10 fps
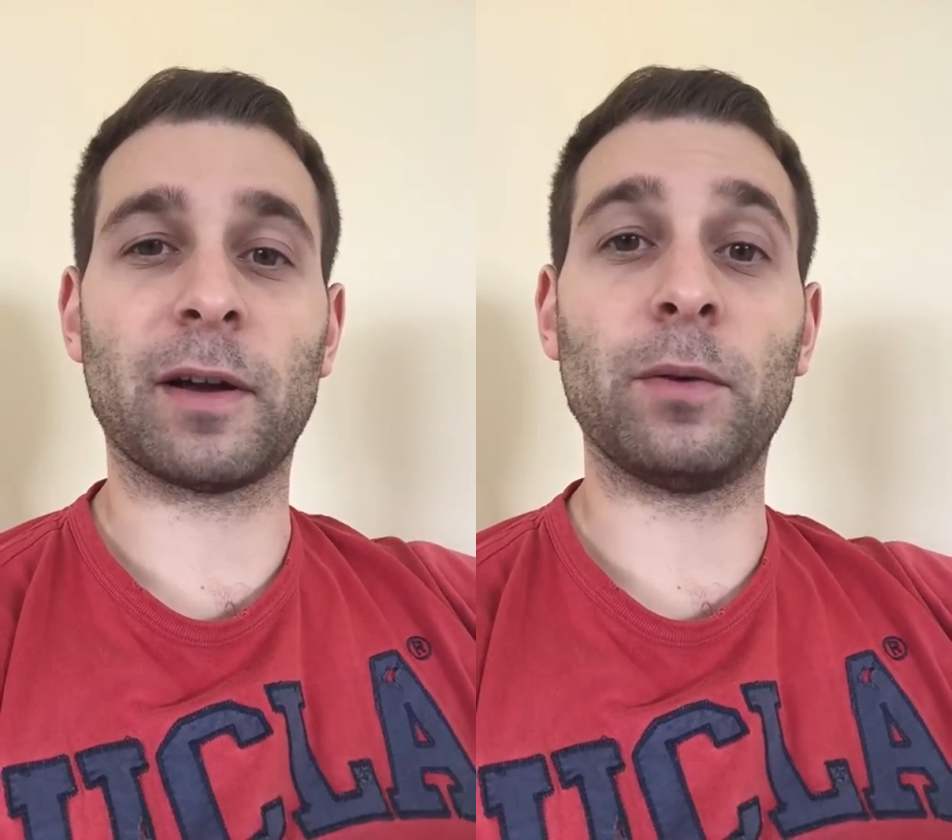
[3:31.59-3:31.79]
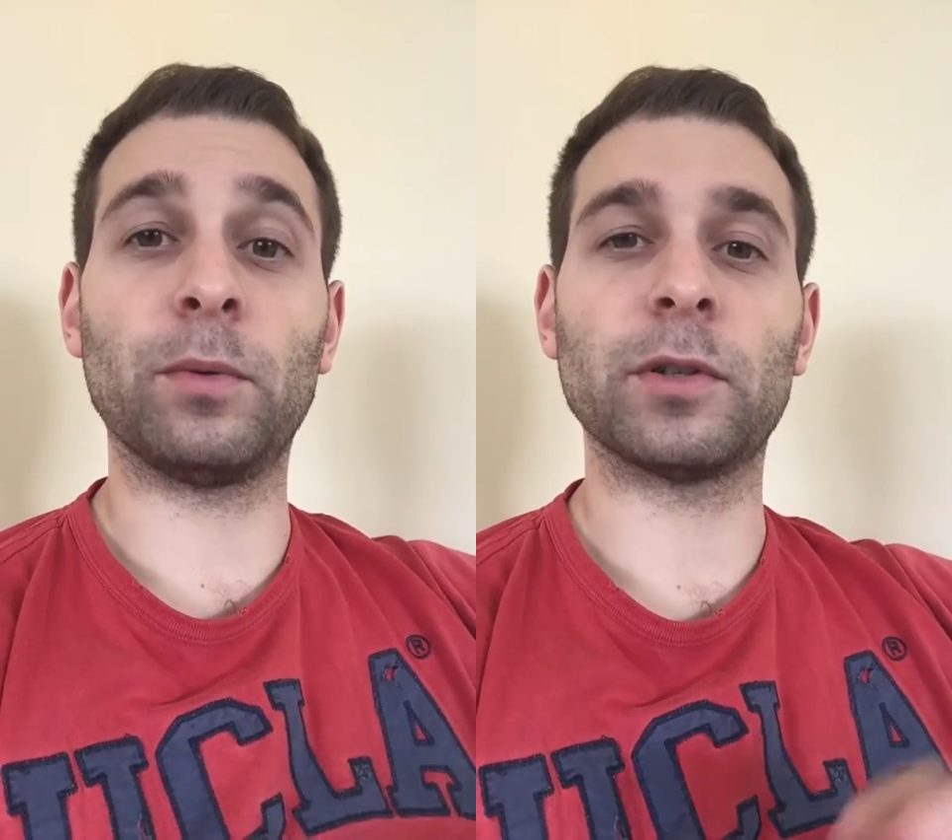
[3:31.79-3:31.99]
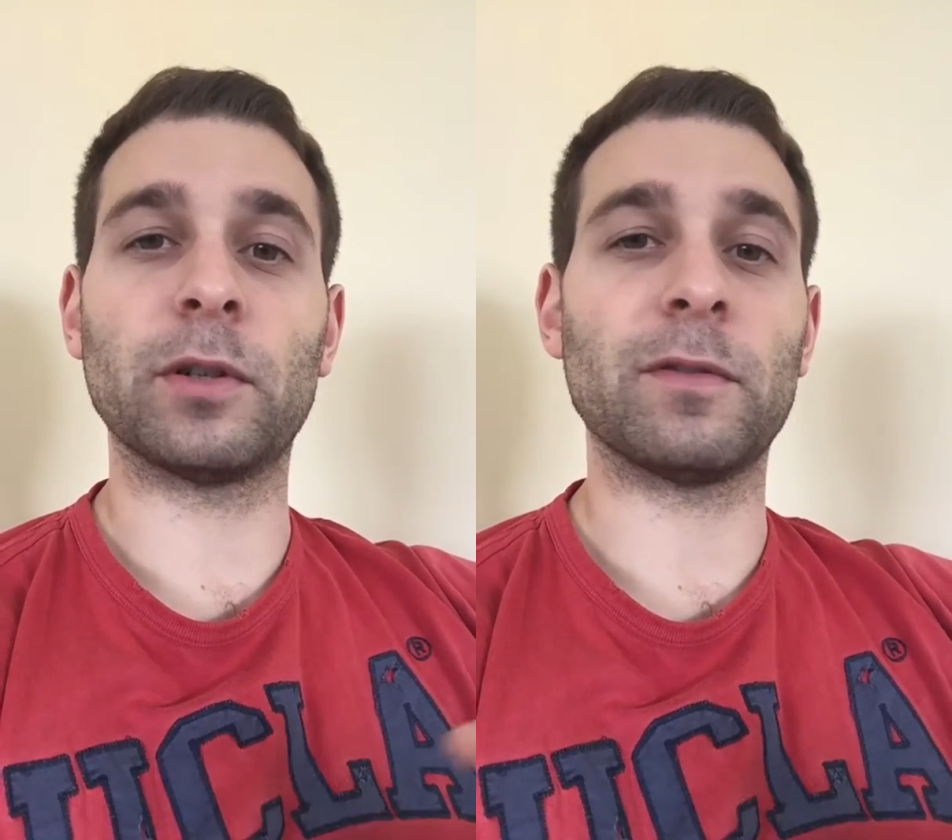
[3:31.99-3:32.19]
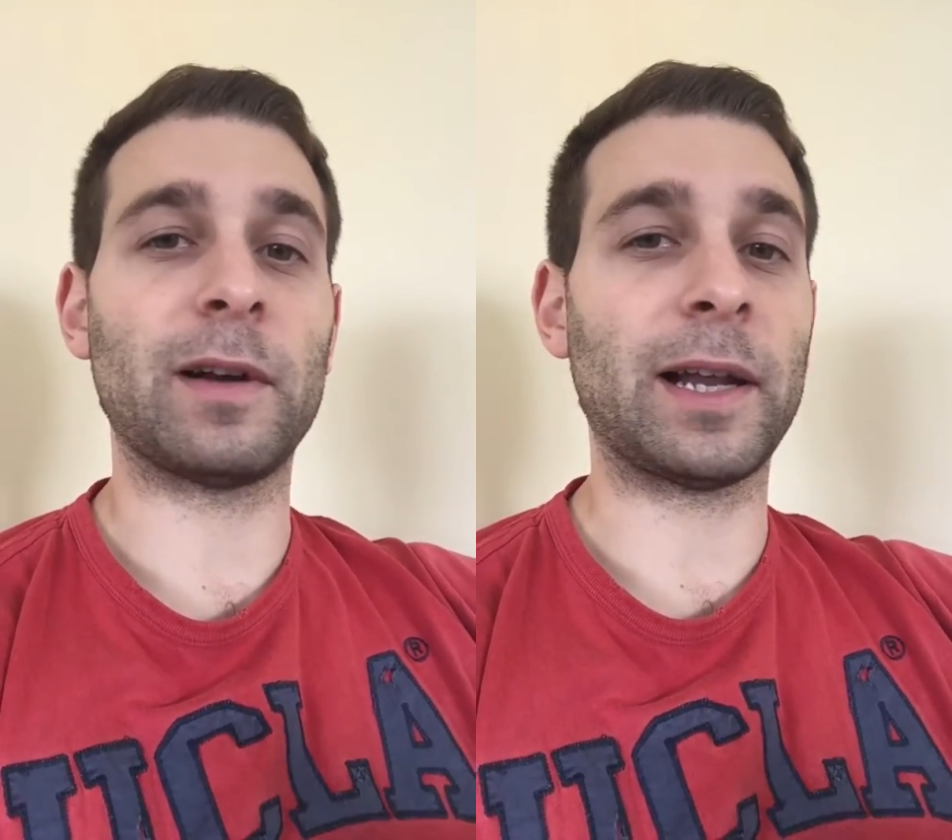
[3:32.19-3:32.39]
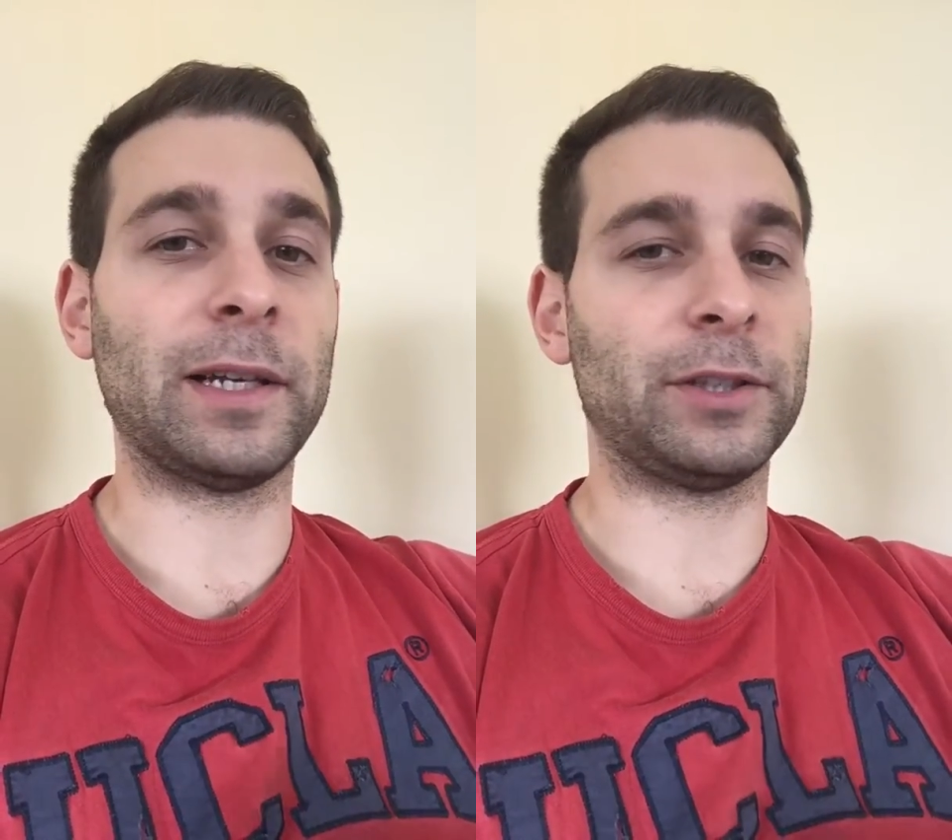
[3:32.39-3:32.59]
and also the
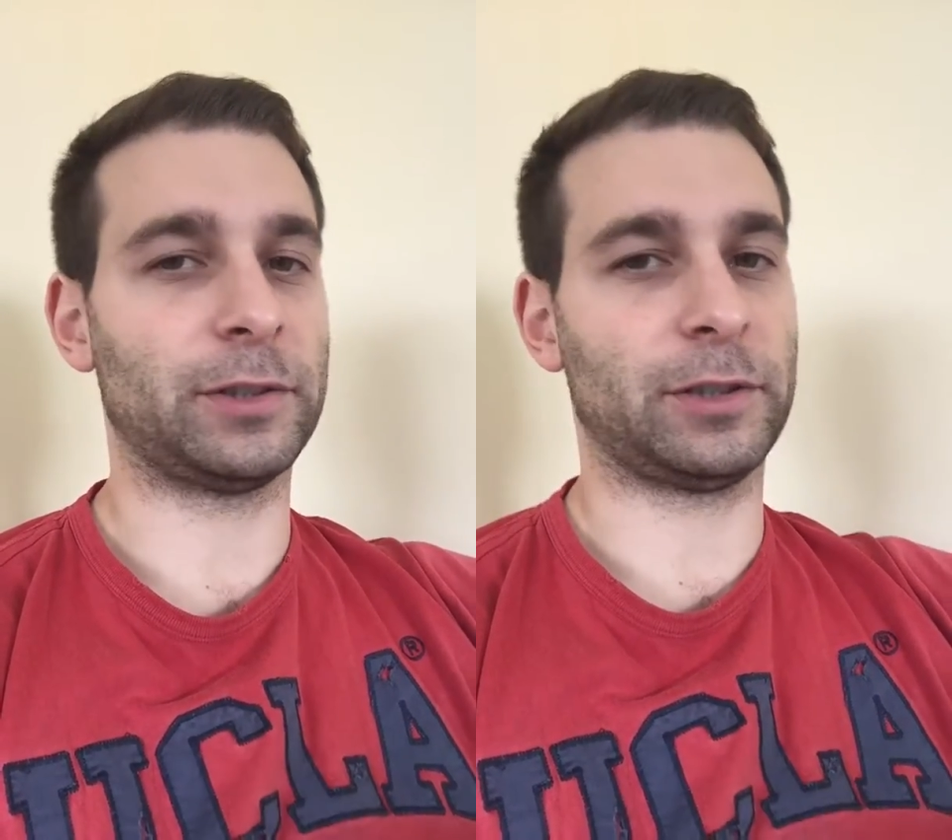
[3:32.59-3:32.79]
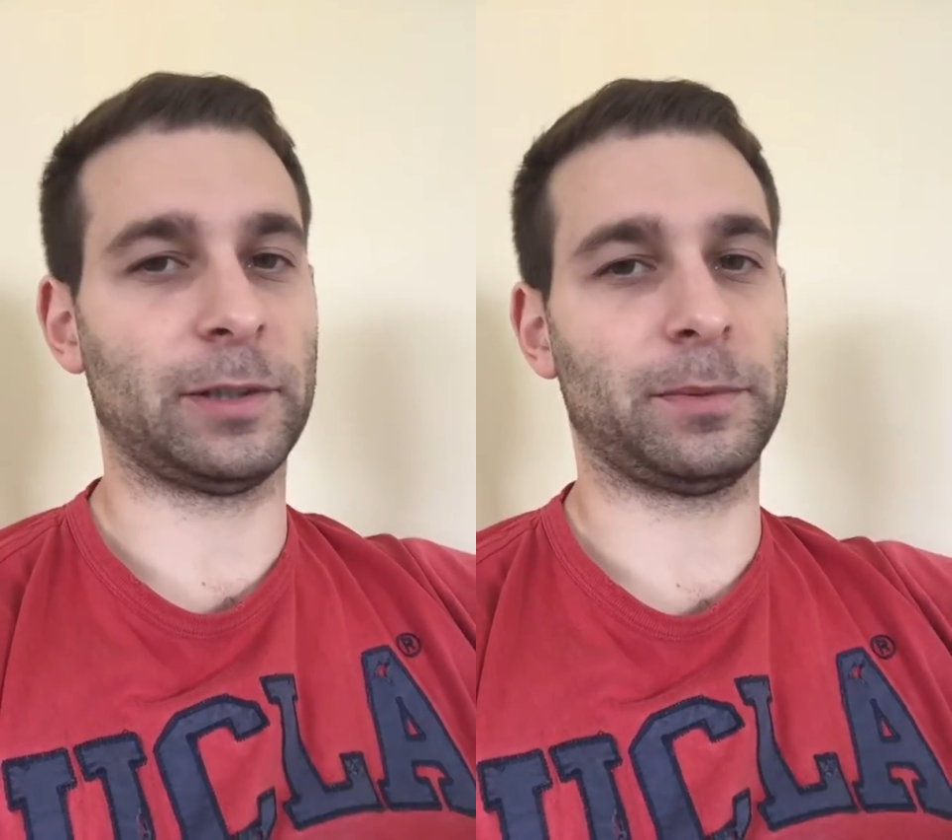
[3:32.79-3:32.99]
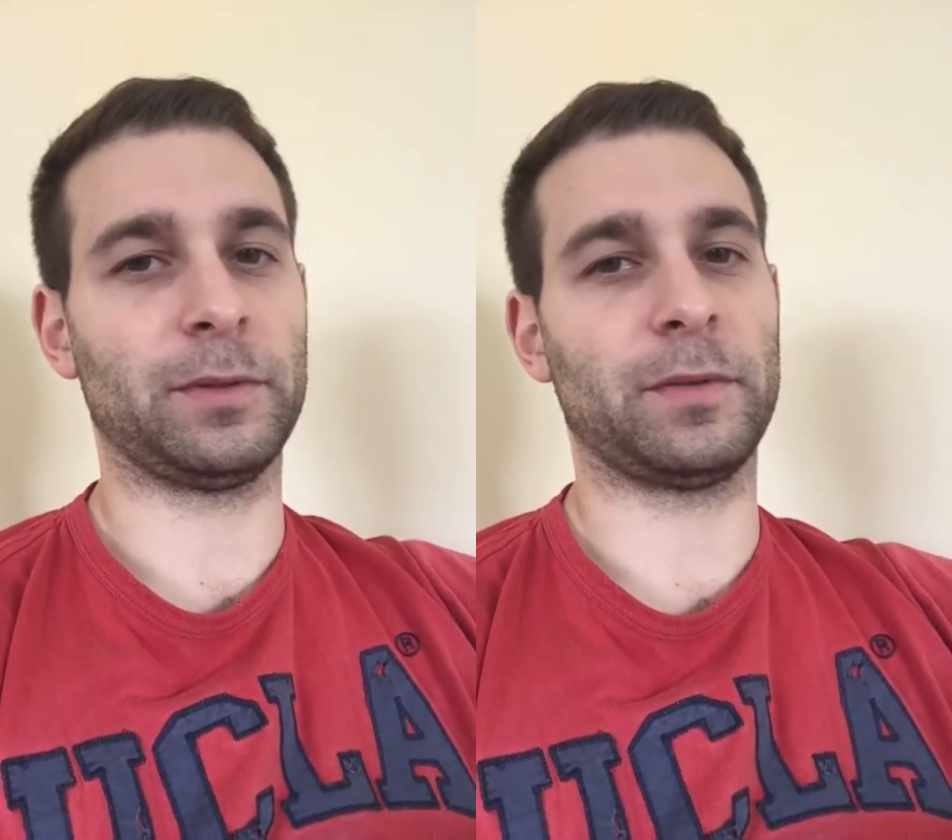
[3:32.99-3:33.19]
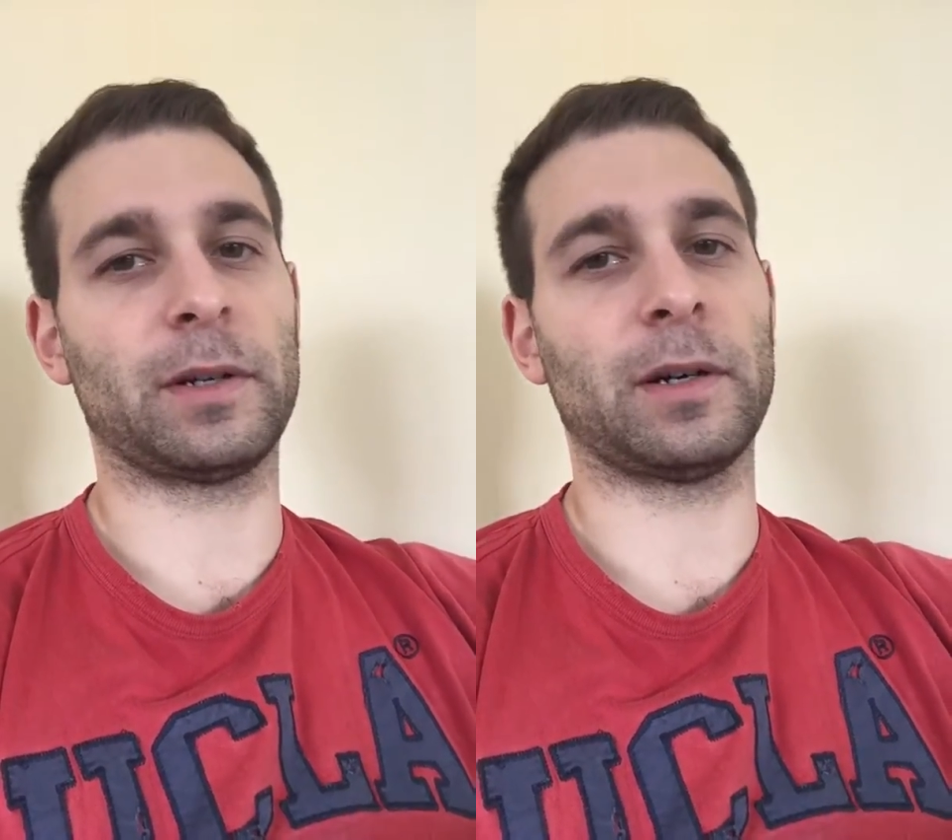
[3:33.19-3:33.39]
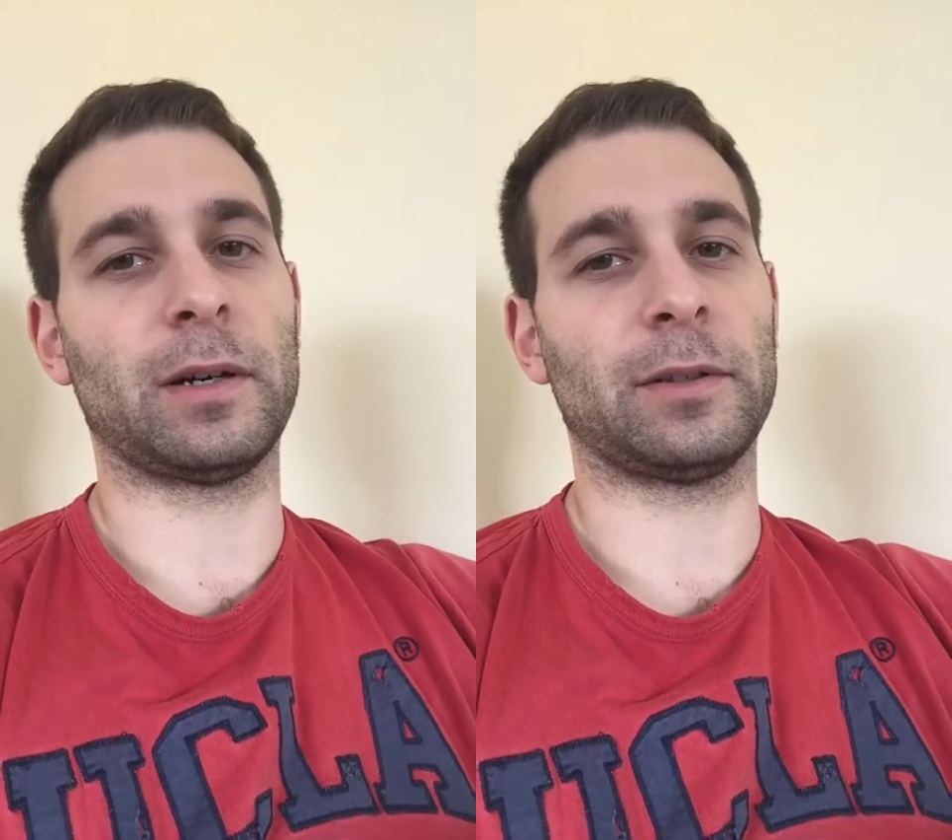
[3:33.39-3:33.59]
relationships of the
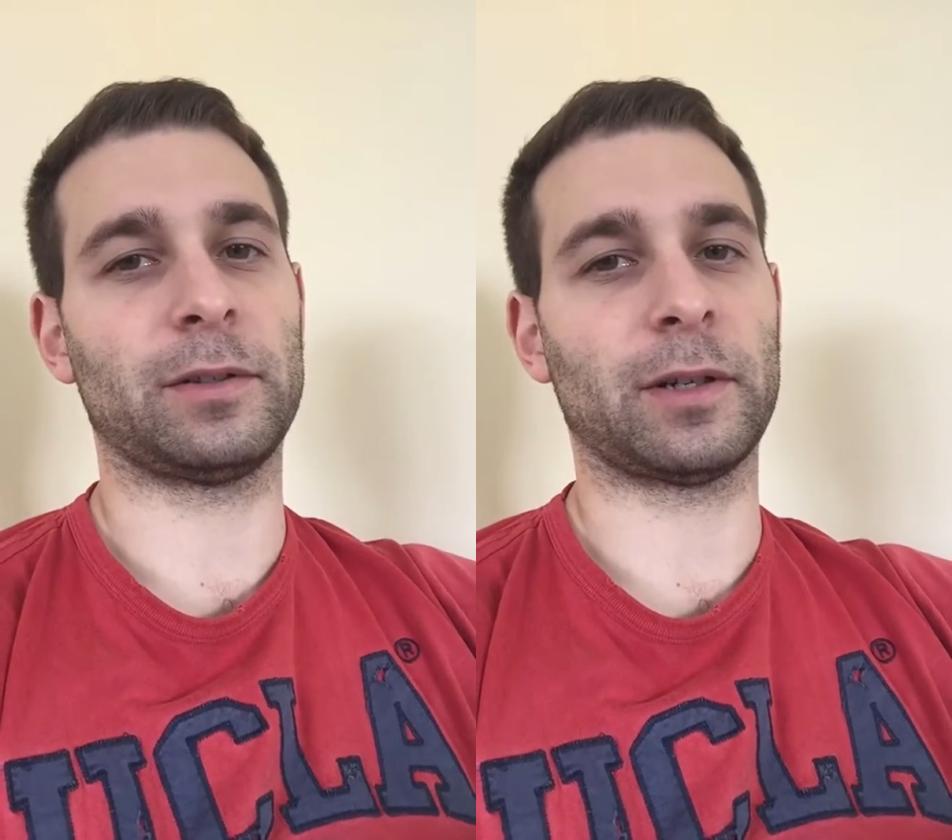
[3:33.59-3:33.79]
cards.